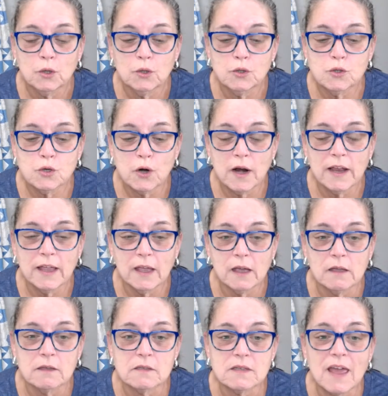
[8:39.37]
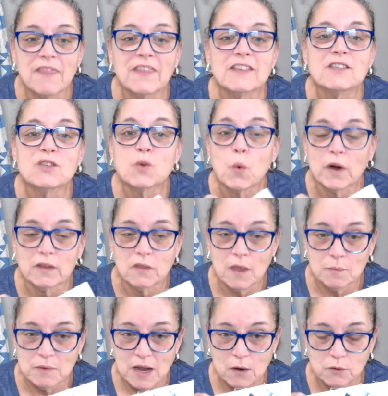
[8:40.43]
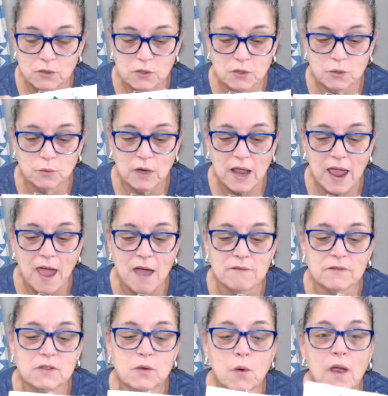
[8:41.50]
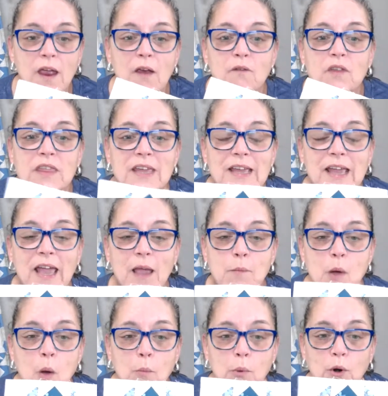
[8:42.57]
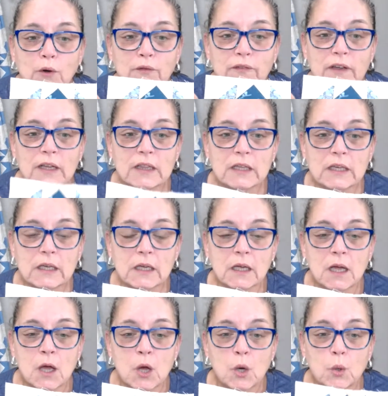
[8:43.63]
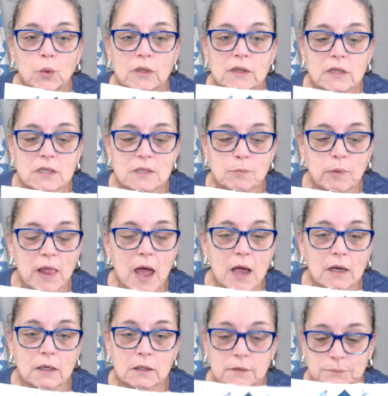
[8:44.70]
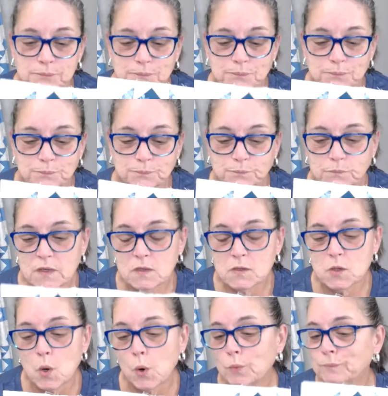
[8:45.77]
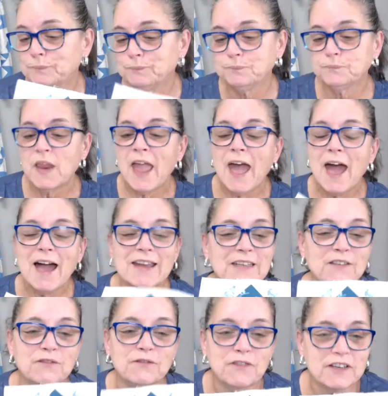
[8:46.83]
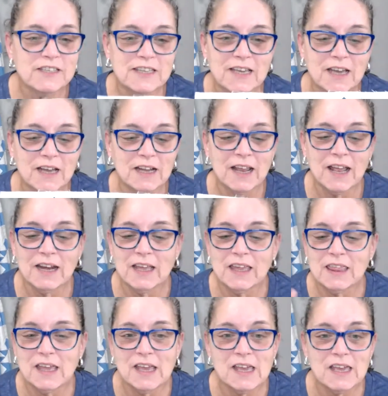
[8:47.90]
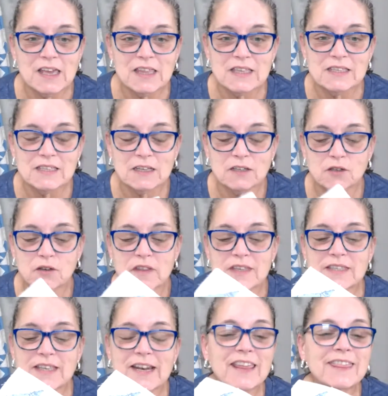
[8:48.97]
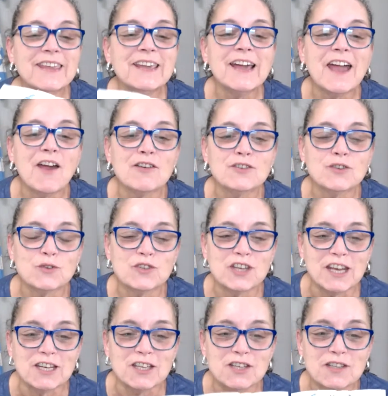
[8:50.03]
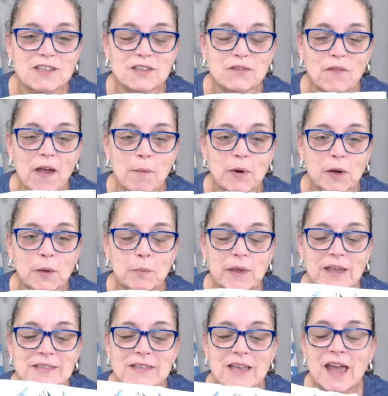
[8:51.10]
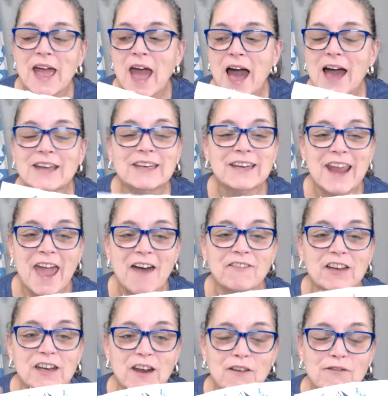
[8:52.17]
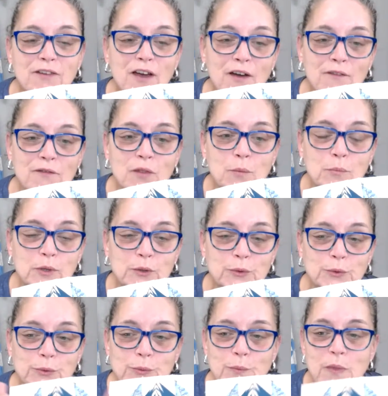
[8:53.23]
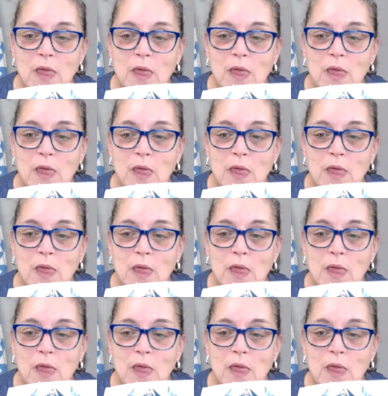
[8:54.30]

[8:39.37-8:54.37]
triangles and then squared them down to 2.5. So everything came out perfectly with this block. So I didn't fussy cut anything in the center of this. And I think I also changed this fabric because I didn't have enough of the blue